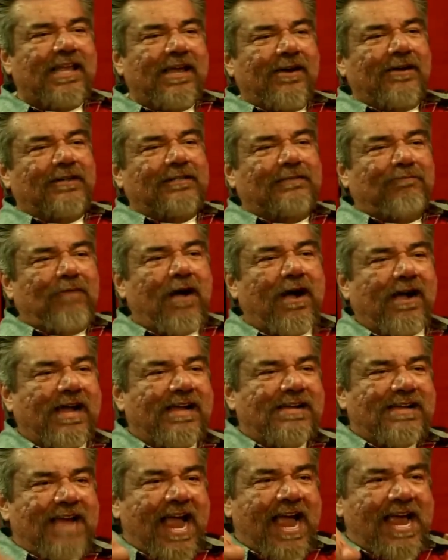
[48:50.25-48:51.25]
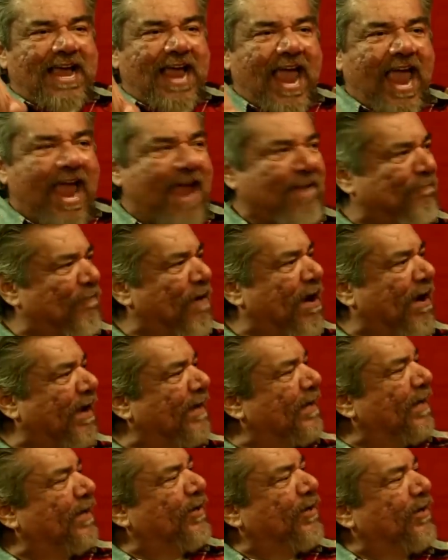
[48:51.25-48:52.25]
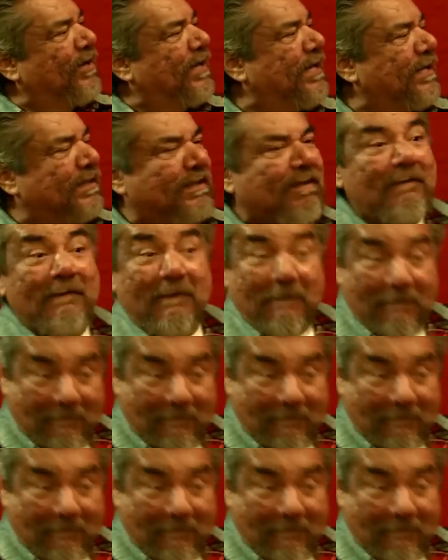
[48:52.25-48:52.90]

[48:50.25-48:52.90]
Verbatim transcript: down. Yeah. Get your balls